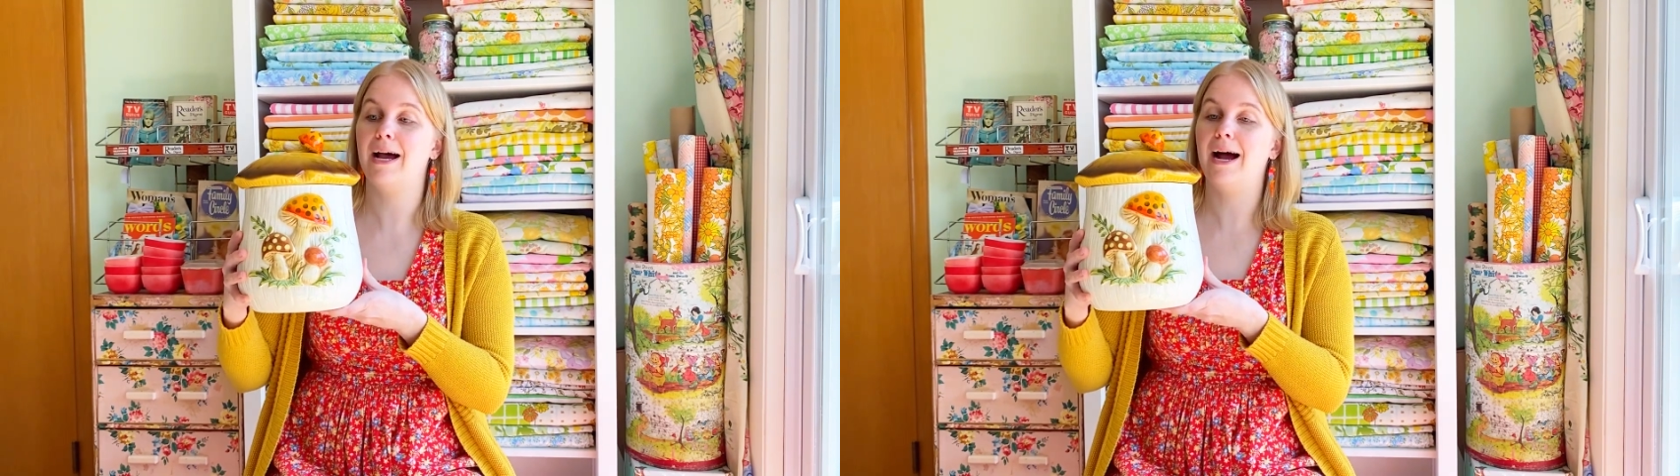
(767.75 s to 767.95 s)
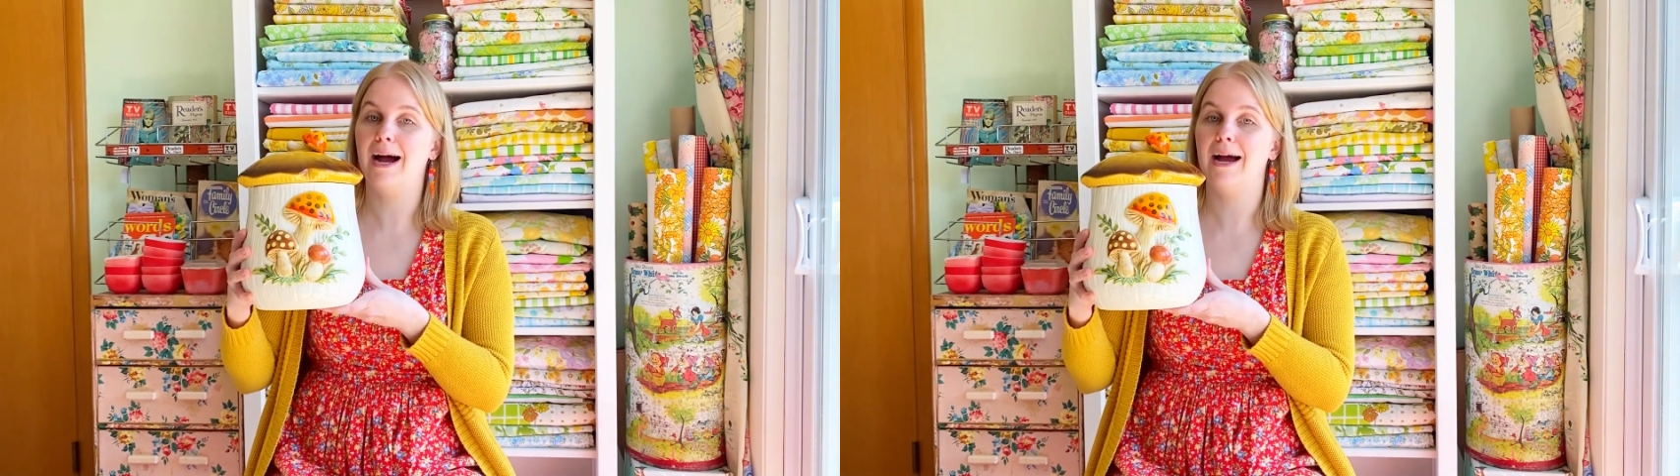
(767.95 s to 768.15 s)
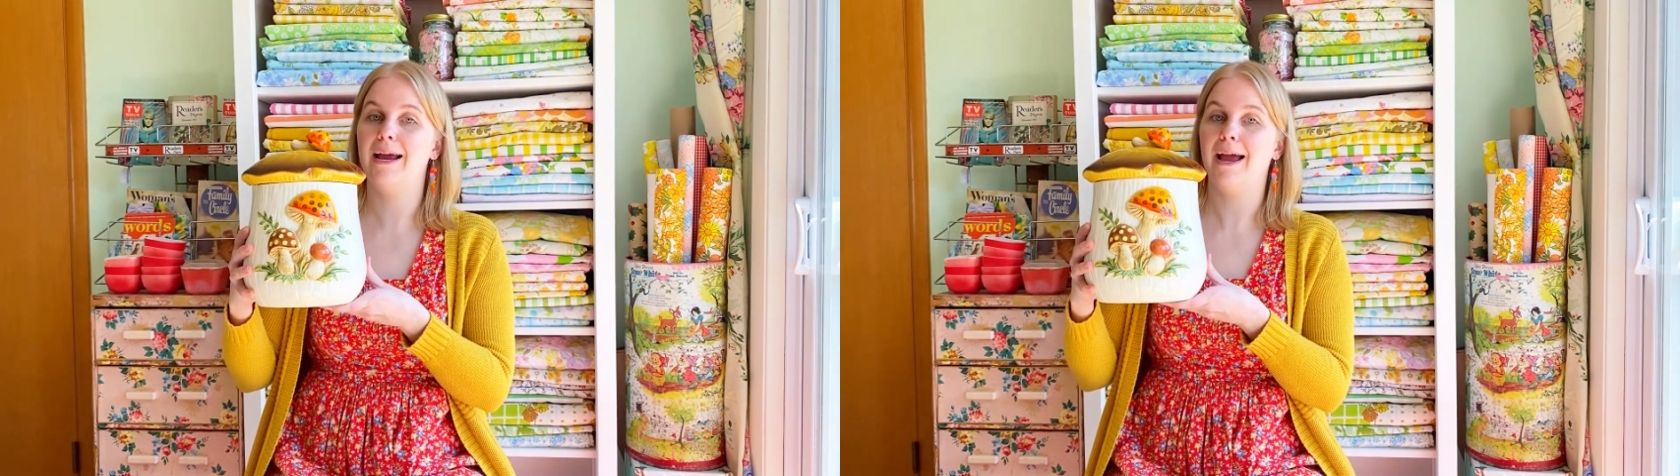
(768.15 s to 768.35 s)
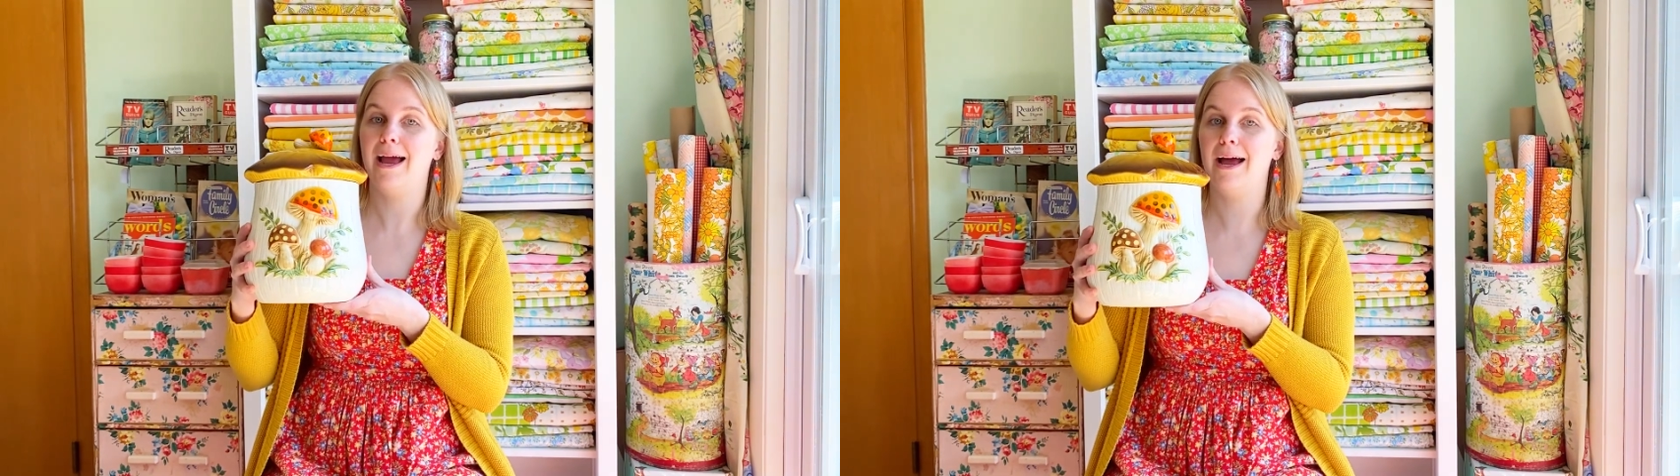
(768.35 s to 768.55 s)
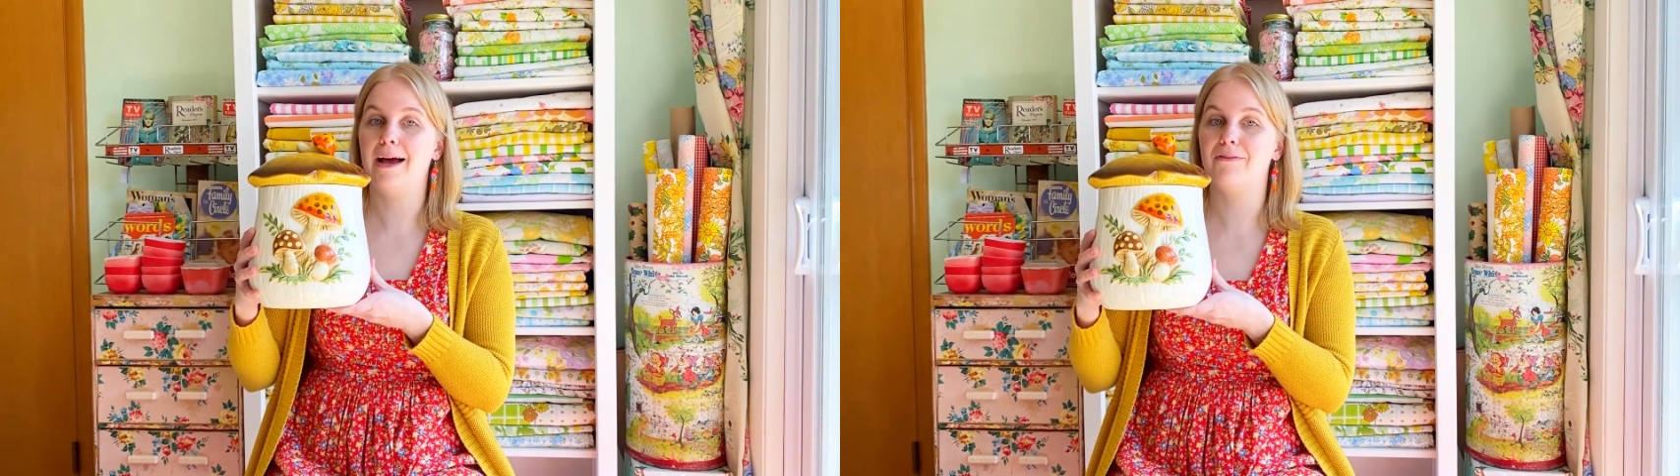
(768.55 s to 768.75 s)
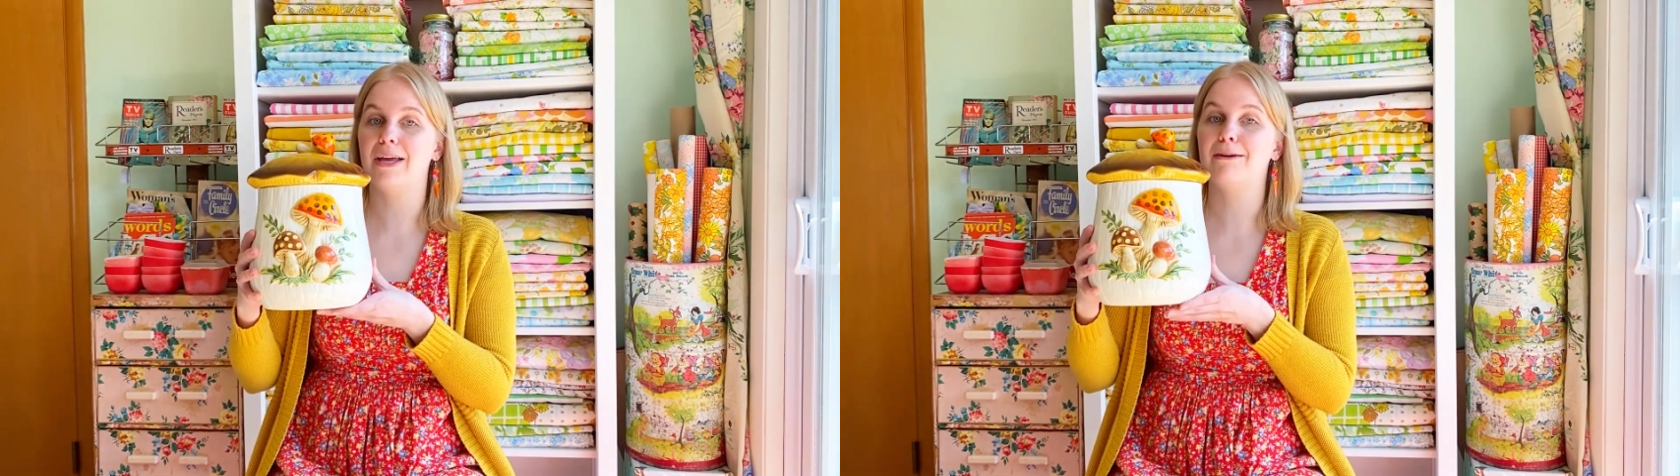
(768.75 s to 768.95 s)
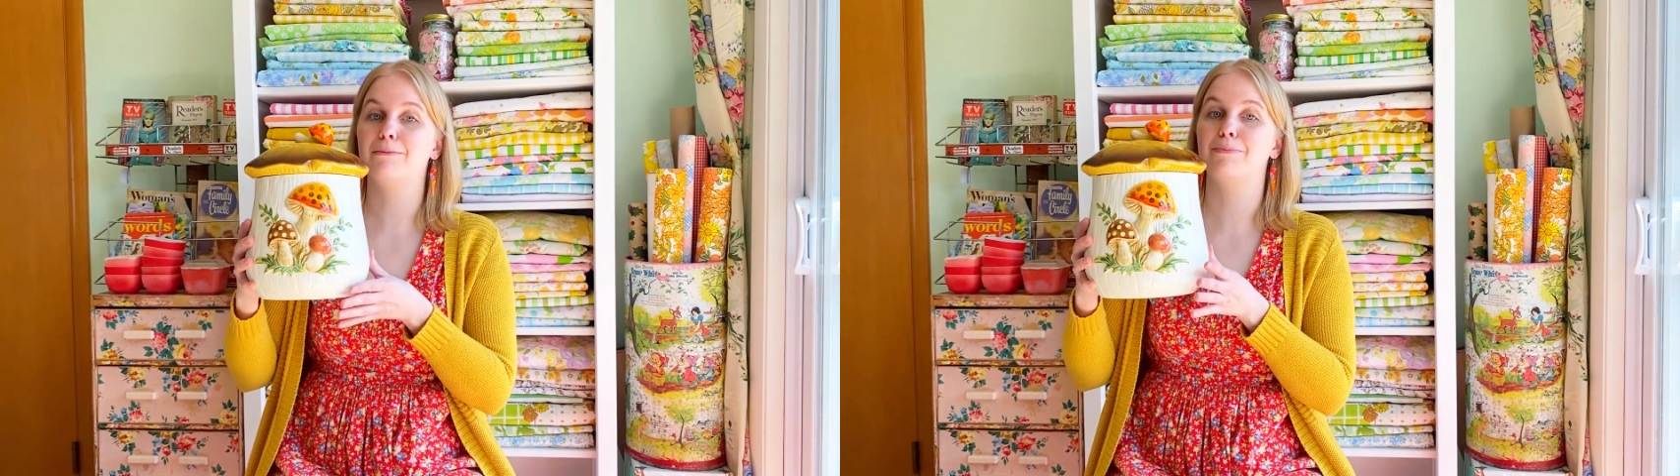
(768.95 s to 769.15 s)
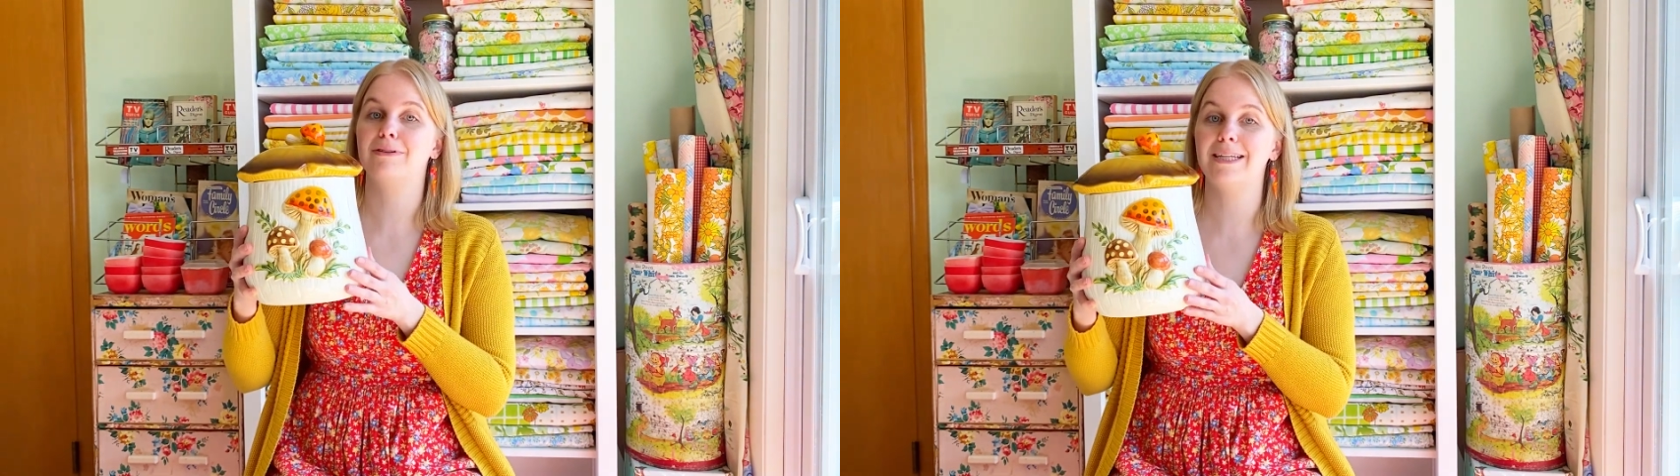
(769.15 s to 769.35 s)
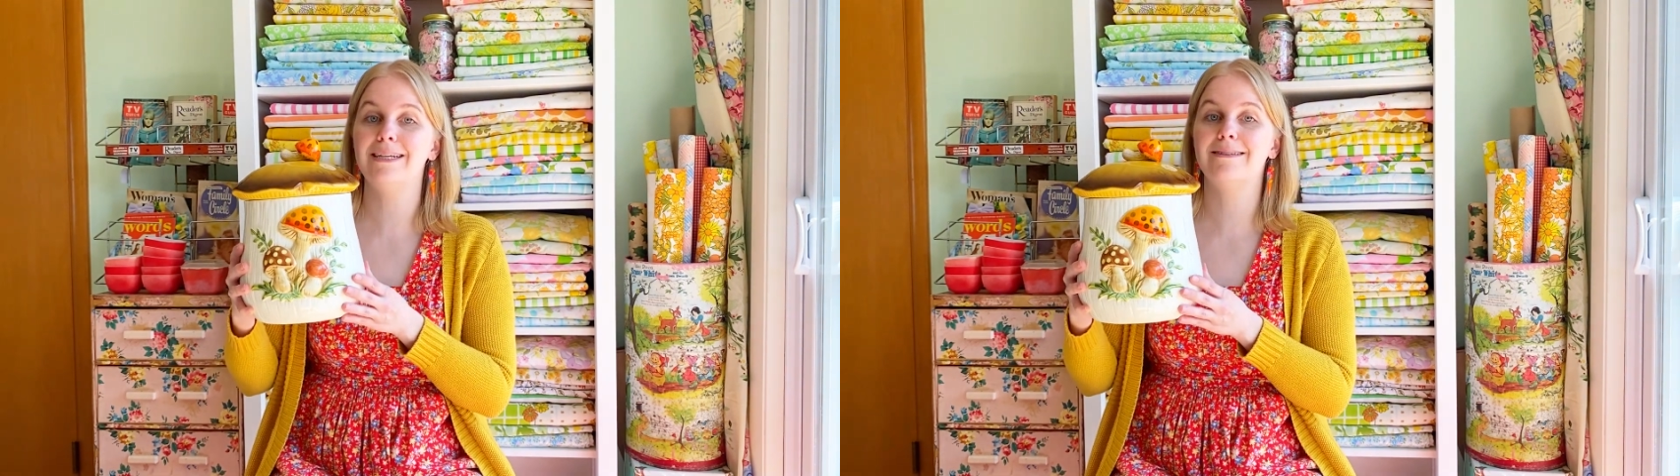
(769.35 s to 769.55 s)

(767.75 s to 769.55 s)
I have a complete